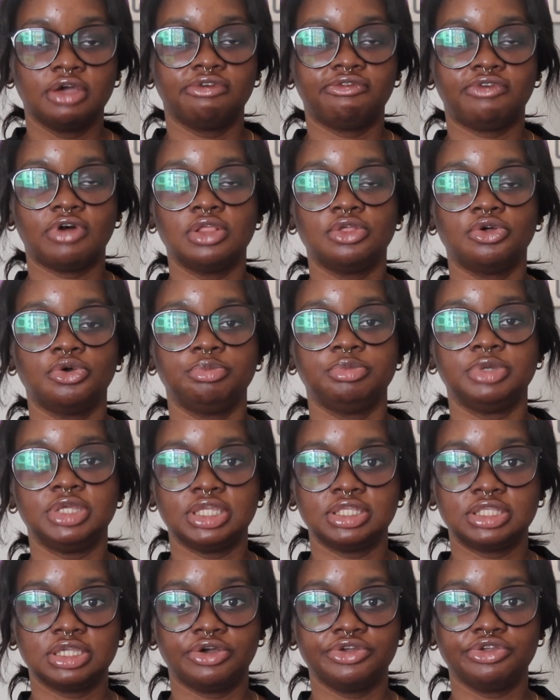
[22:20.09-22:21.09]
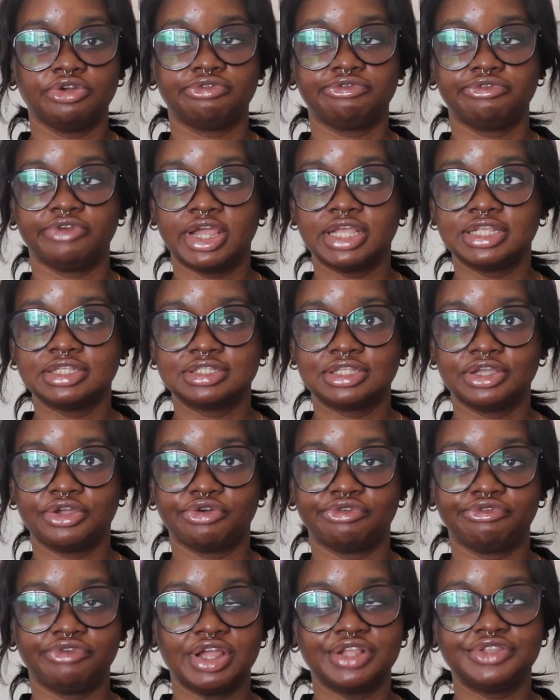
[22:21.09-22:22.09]
Follow me, tell your friends, tell
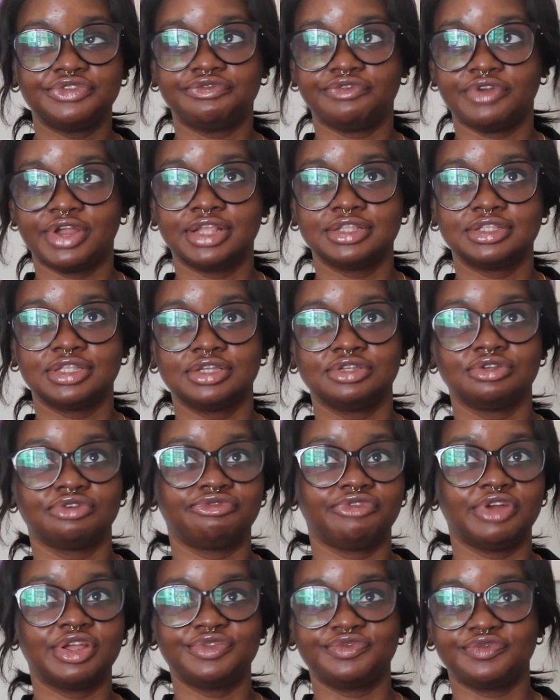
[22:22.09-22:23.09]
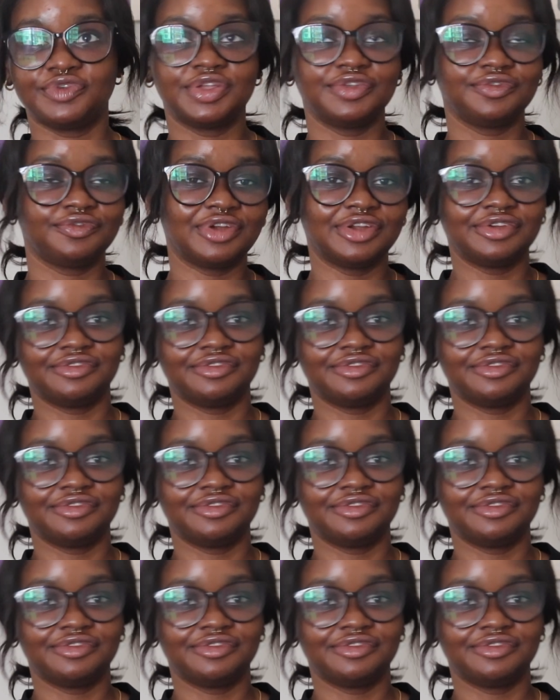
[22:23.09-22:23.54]
your friends' friends, tell your friends' friends.